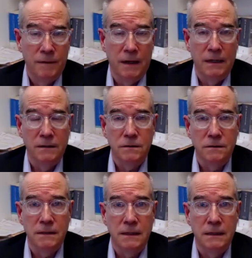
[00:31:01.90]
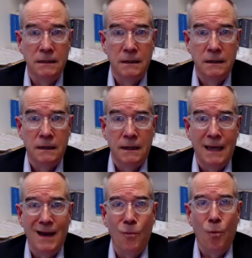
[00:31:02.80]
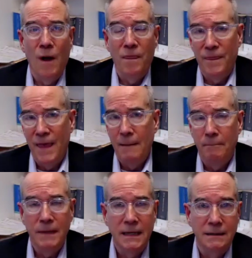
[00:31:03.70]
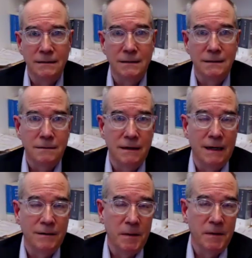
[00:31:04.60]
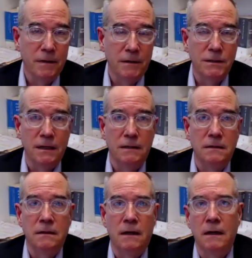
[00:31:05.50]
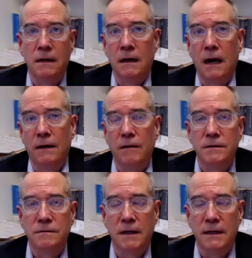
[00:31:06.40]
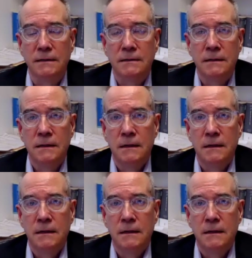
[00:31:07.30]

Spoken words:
financial need. And what that means is going to have to be fleshed out in IRS regs.